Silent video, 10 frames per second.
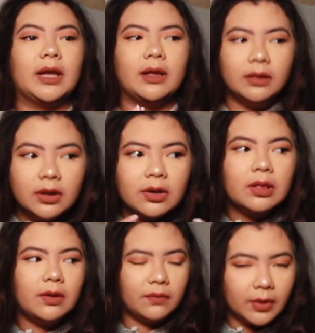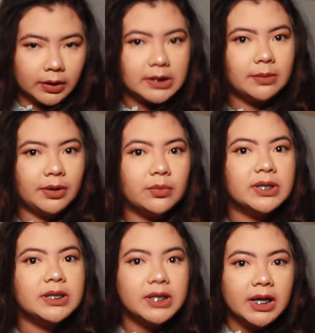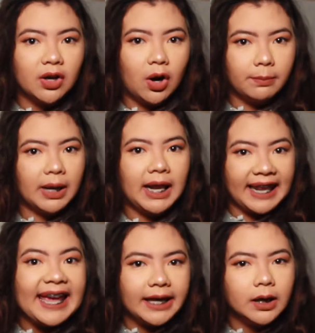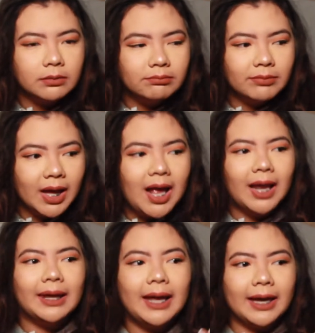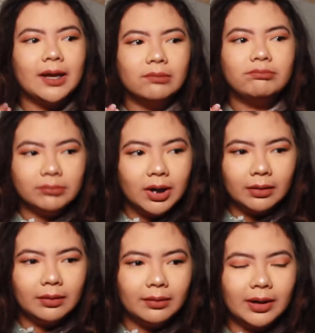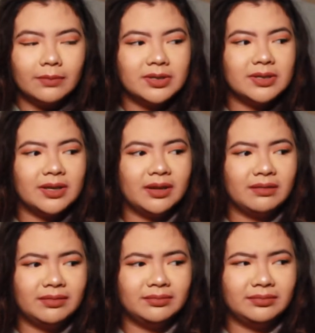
Like it literally felt like somebody was sitting on my leg, like, and I was just like,